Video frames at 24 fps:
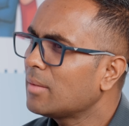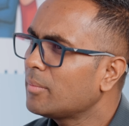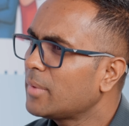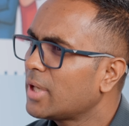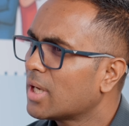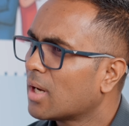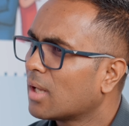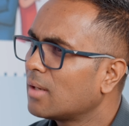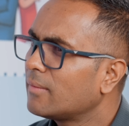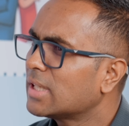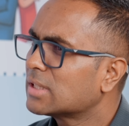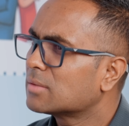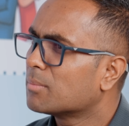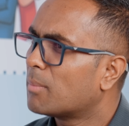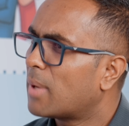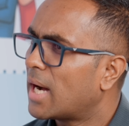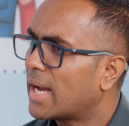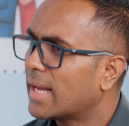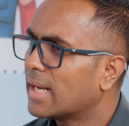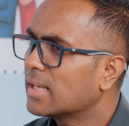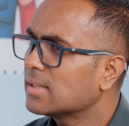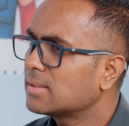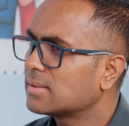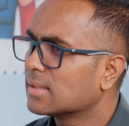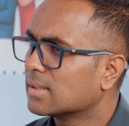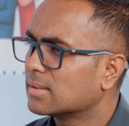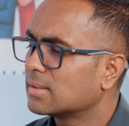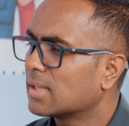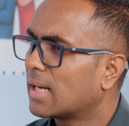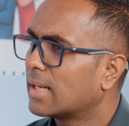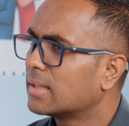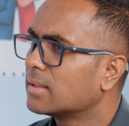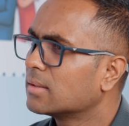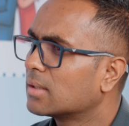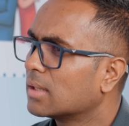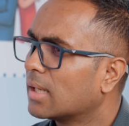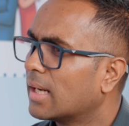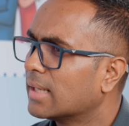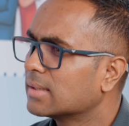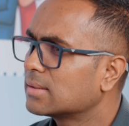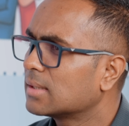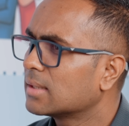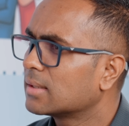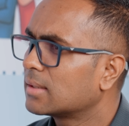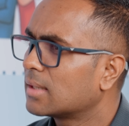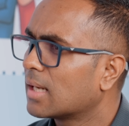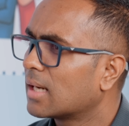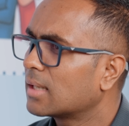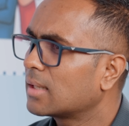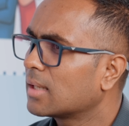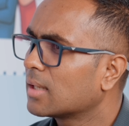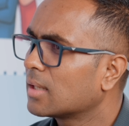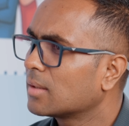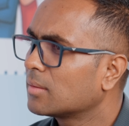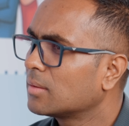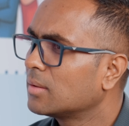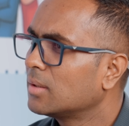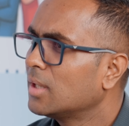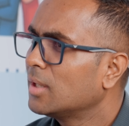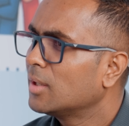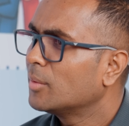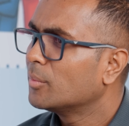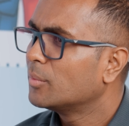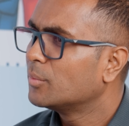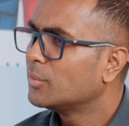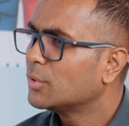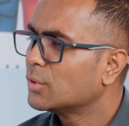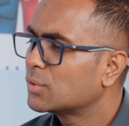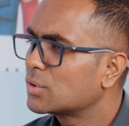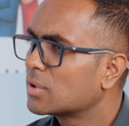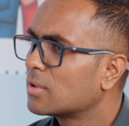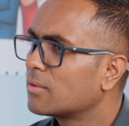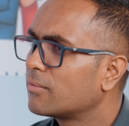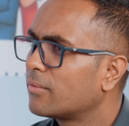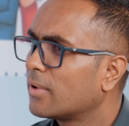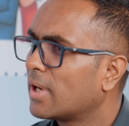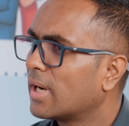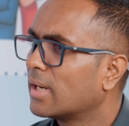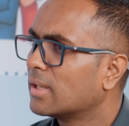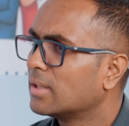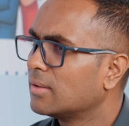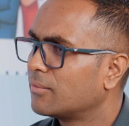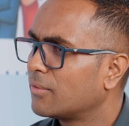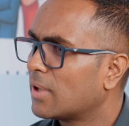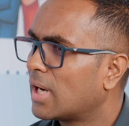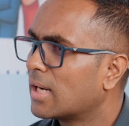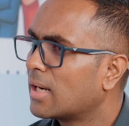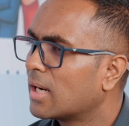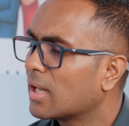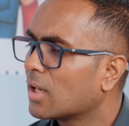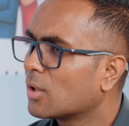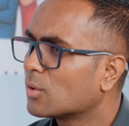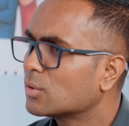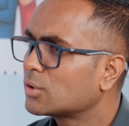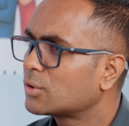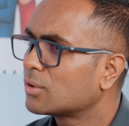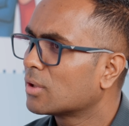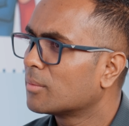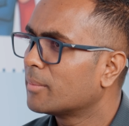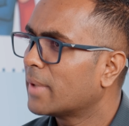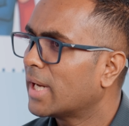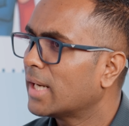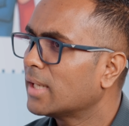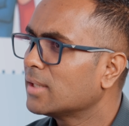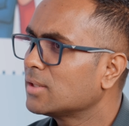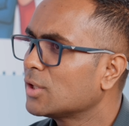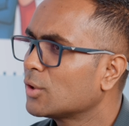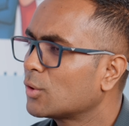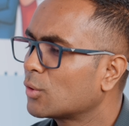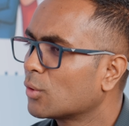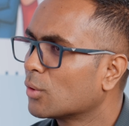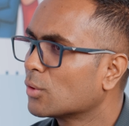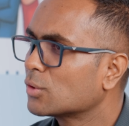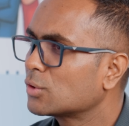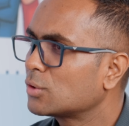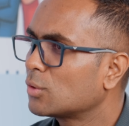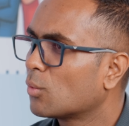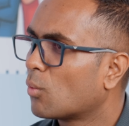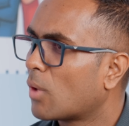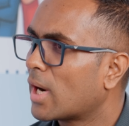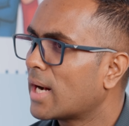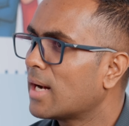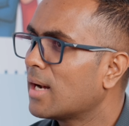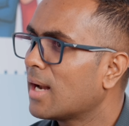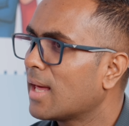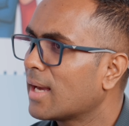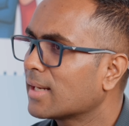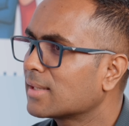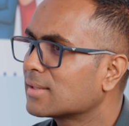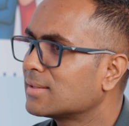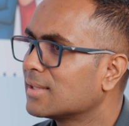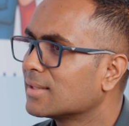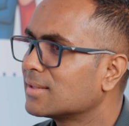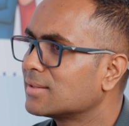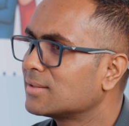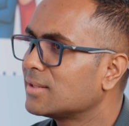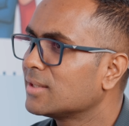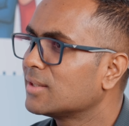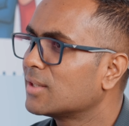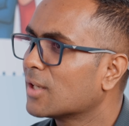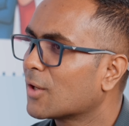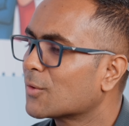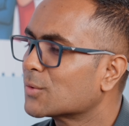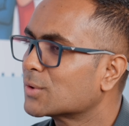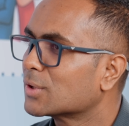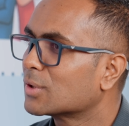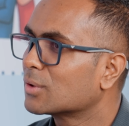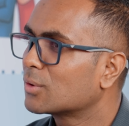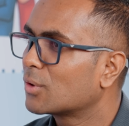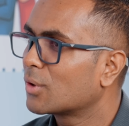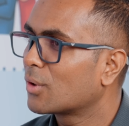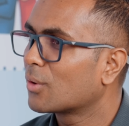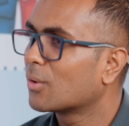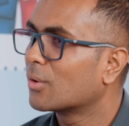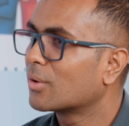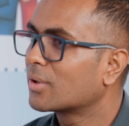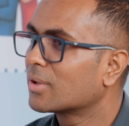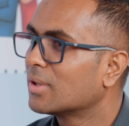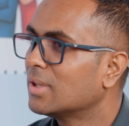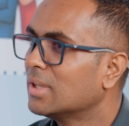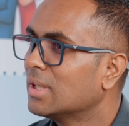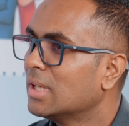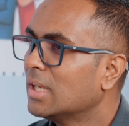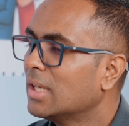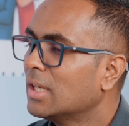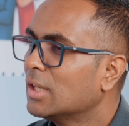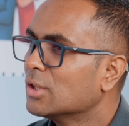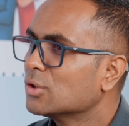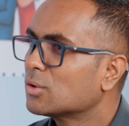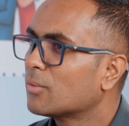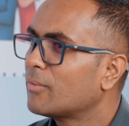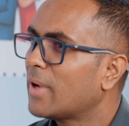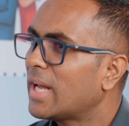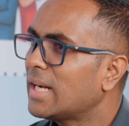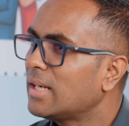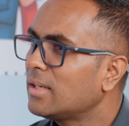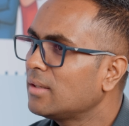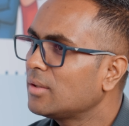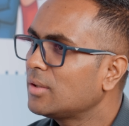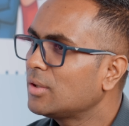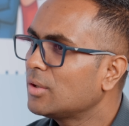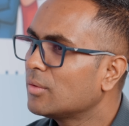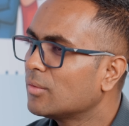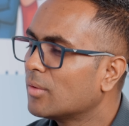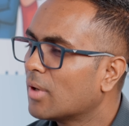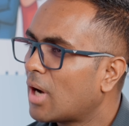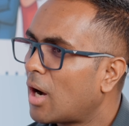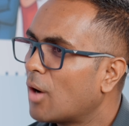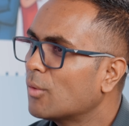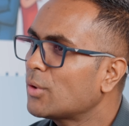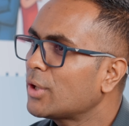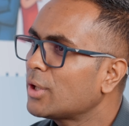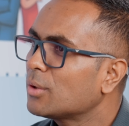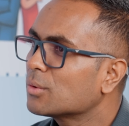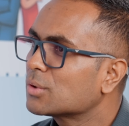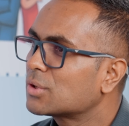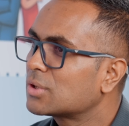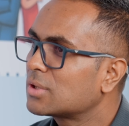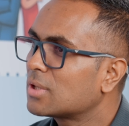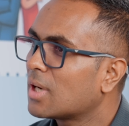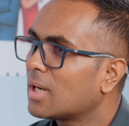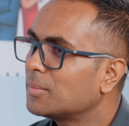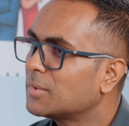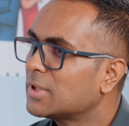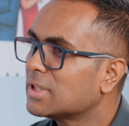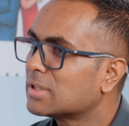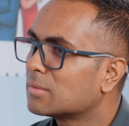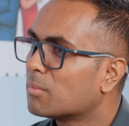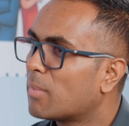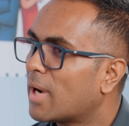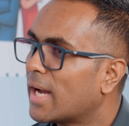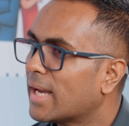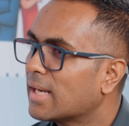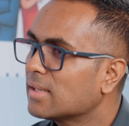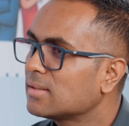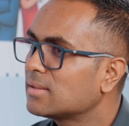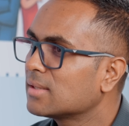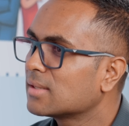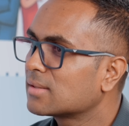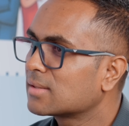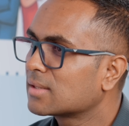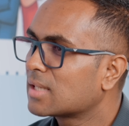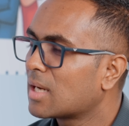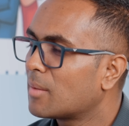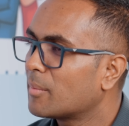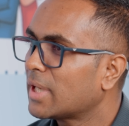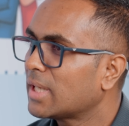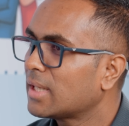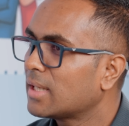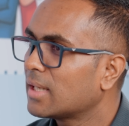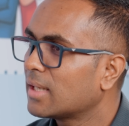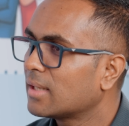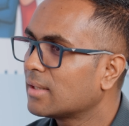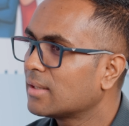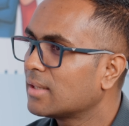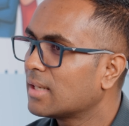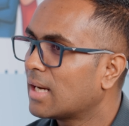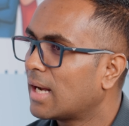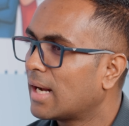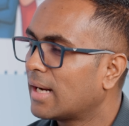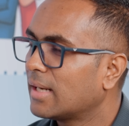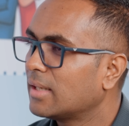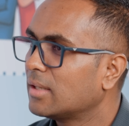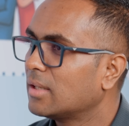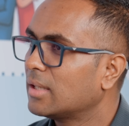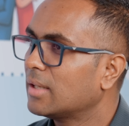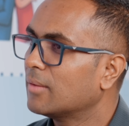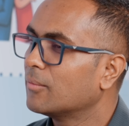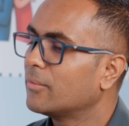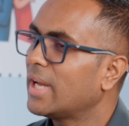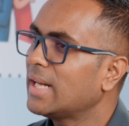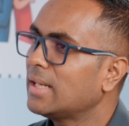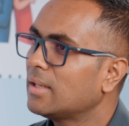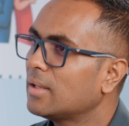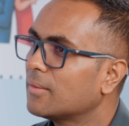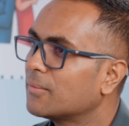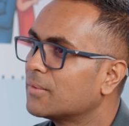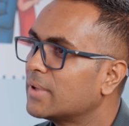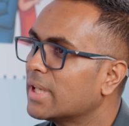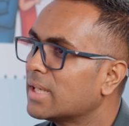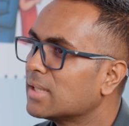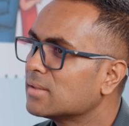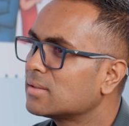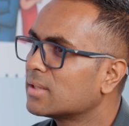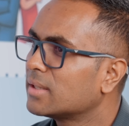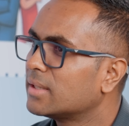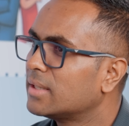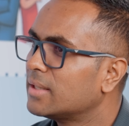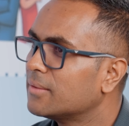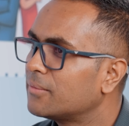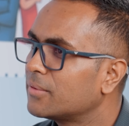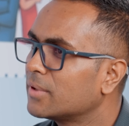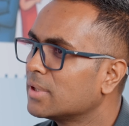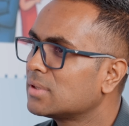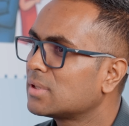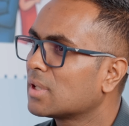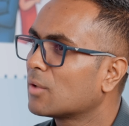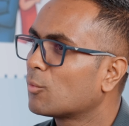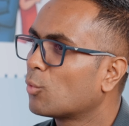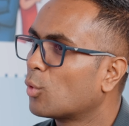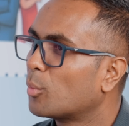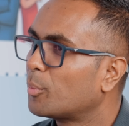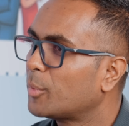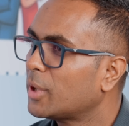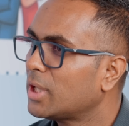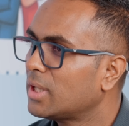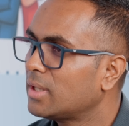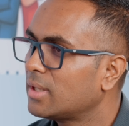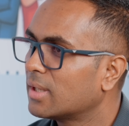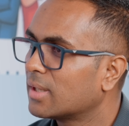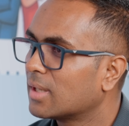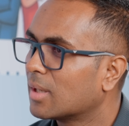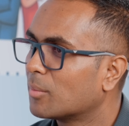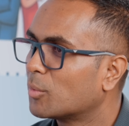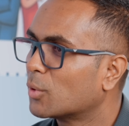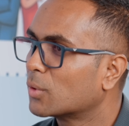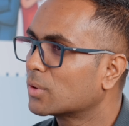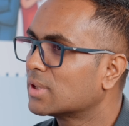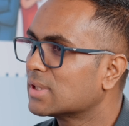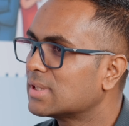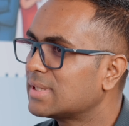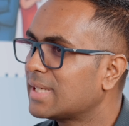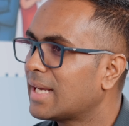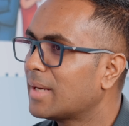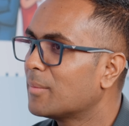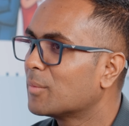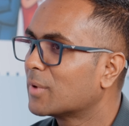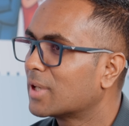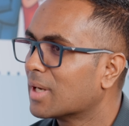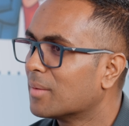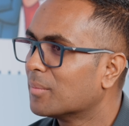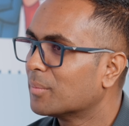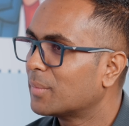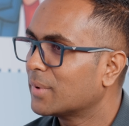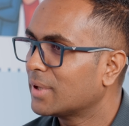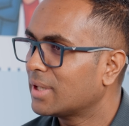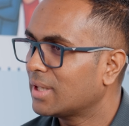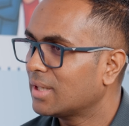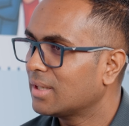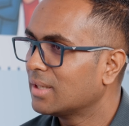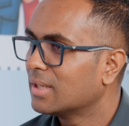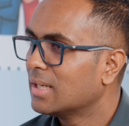be always biases, and as a Tata Mutual Fund house, you're managing close to 1,60,000 crore. So how do you stop these biases coming in, and if there is a difference of opinion about the same company